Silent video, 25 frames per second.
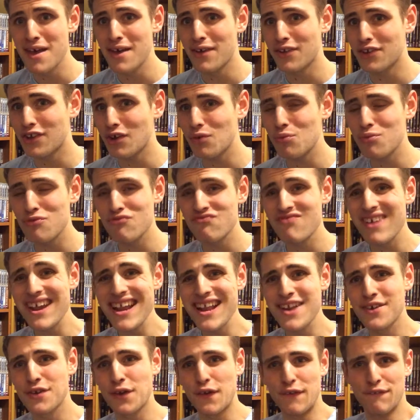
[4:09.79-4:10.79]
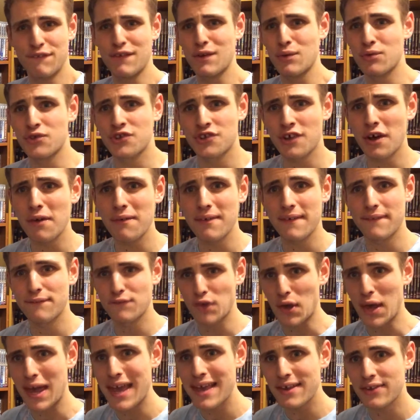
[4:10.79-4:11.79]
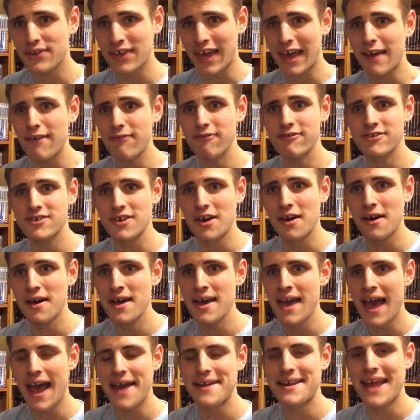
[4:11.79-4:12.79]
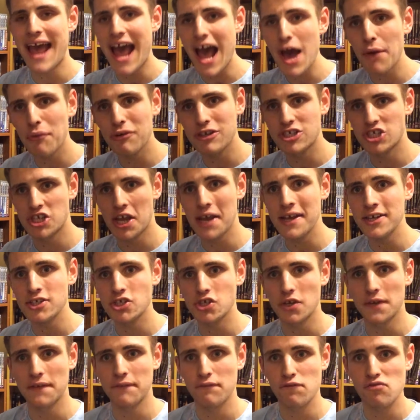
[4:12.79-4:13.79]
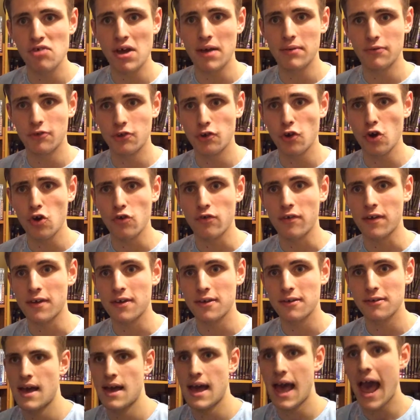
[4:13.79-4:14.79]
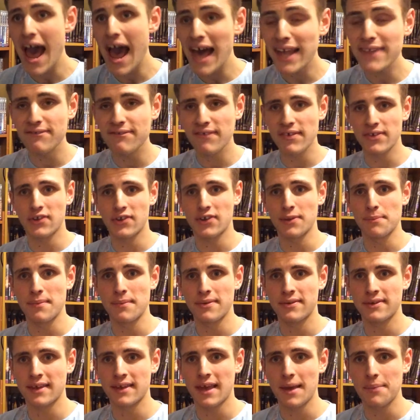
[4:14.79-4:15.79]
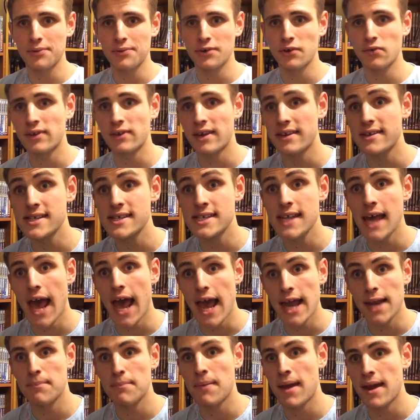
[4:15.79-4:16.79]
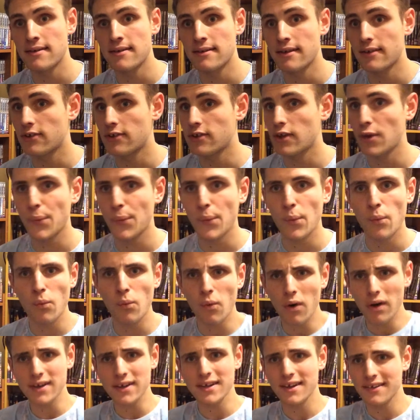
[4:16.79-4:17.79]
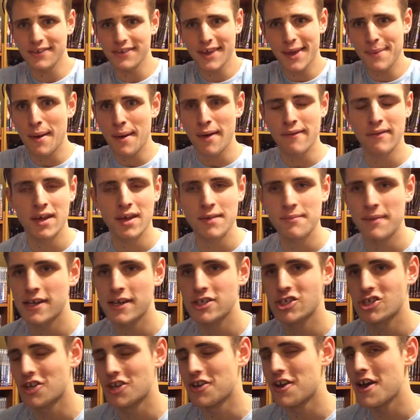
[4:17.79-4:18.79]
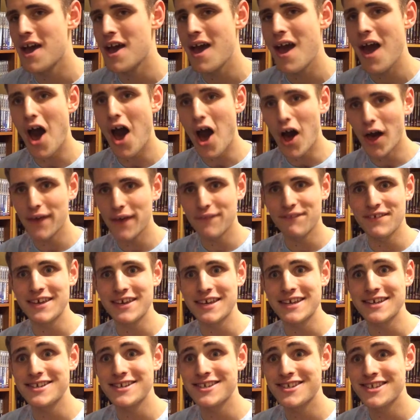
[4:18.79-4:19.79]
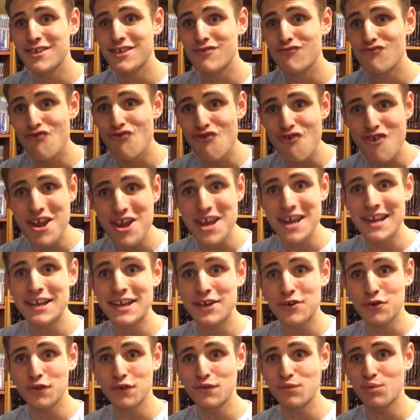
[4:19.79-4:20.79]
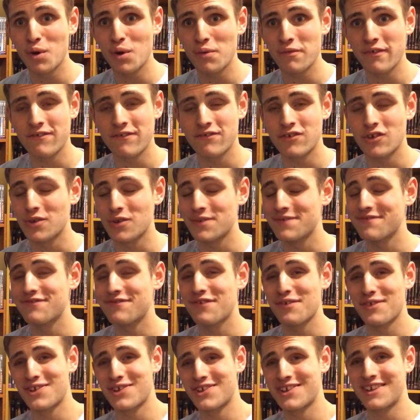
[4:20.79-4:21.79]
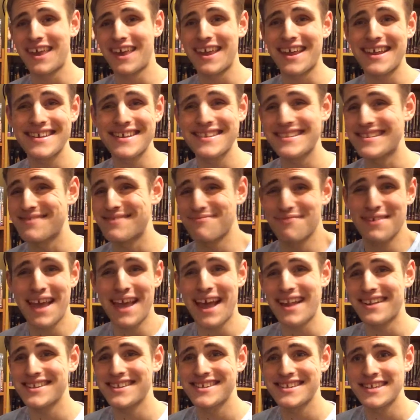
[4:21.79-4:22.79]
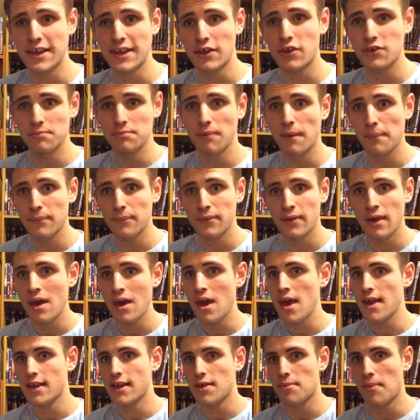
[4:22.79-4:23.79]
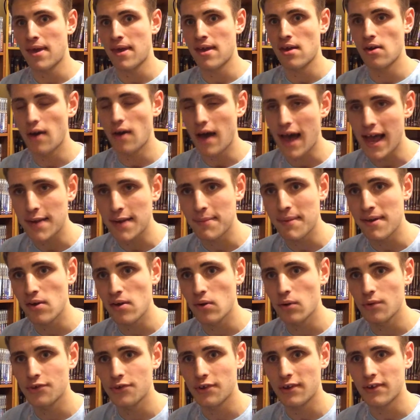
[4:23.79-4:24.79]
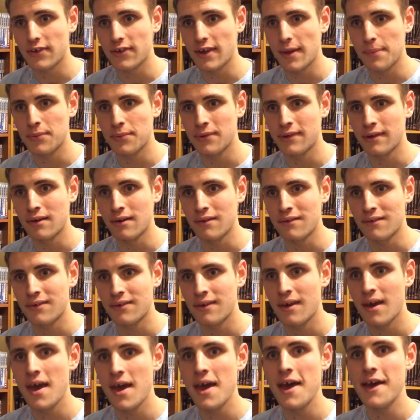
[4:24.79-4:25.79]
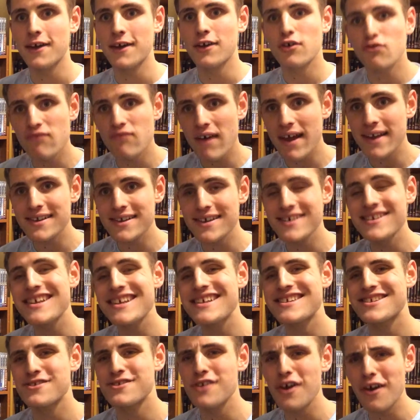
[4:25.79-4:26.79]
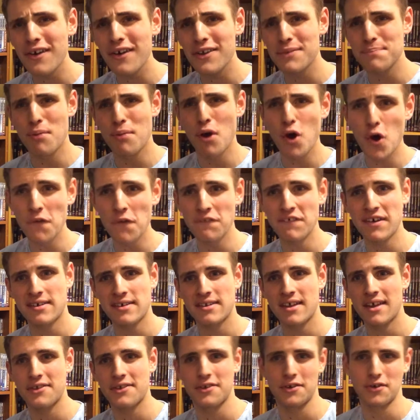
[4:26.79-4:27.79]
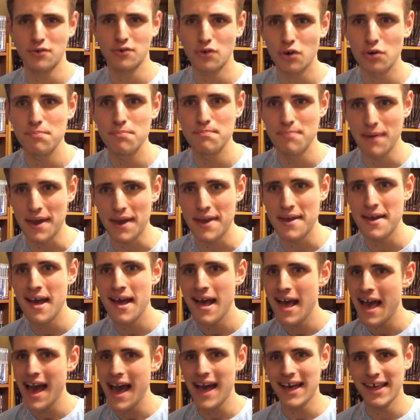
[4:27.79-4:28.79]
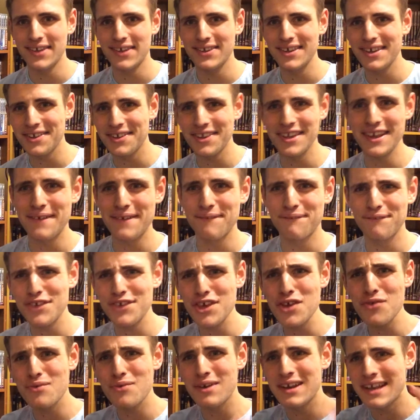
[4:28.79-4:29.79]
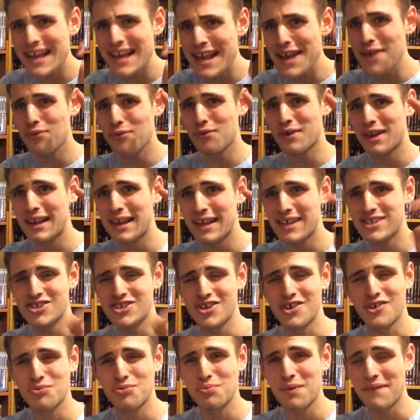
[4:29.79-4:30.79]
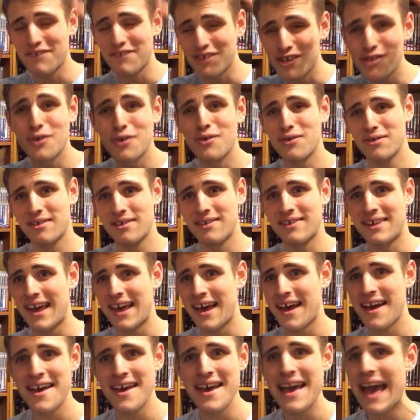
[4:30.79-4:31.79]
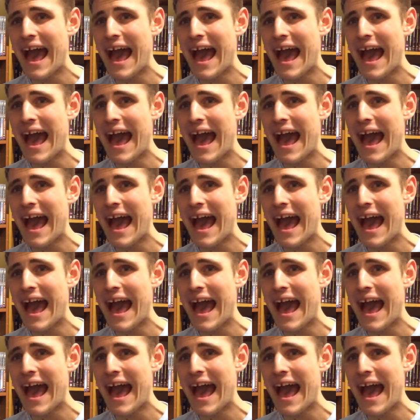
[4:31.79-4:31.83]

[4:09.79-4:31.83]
So we really do feel sorry for his character and how it changes throughout the story. As this is a missing episode, it is animated, so what can I say about the animation? I think it's really good what we've done for saying we had 6 months to animate all 6 episodes. Granted, it's not as perfect as it could be, as you see a few little glitches with the Doctor's hat.